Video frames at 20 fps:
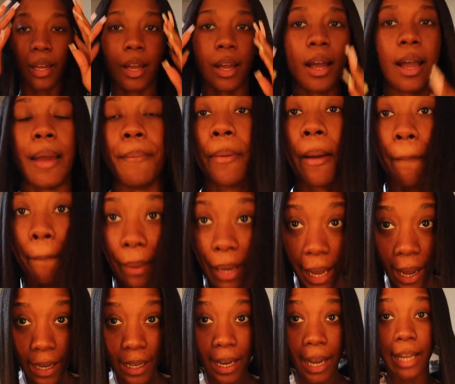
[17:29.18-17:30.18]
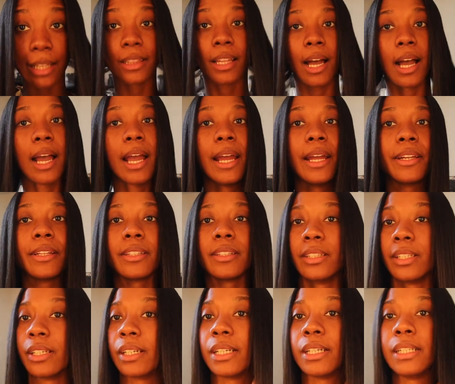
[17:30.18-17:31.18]
I'm back. I
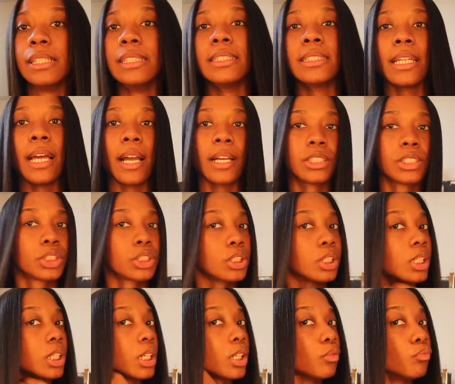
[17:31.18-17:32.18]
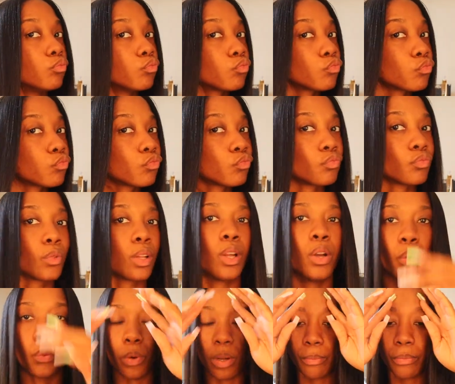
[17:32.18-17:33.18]
lied. There is actually
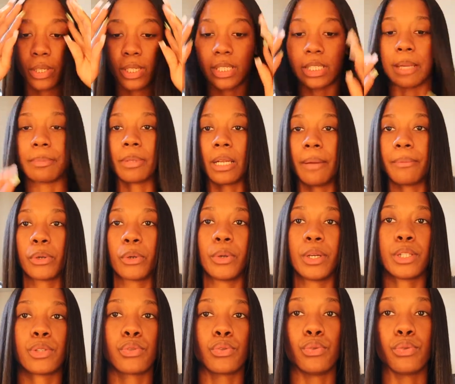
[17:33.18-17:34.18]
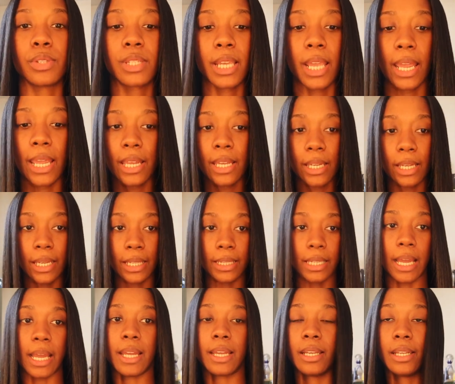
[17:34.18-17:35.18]
one more step that I'm going to take
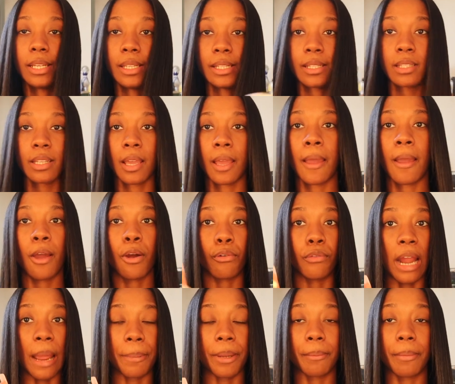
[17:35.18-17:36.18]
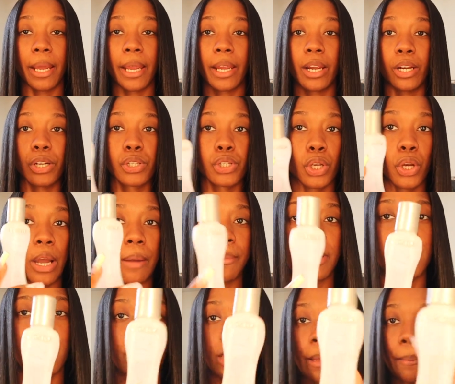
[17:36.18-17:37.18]
and that is wrapping my hair. So I'm
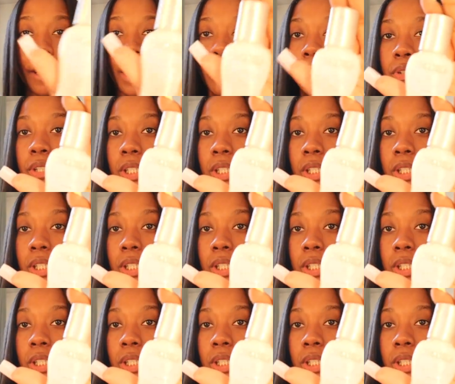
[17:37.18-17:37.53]
gonna take the Bio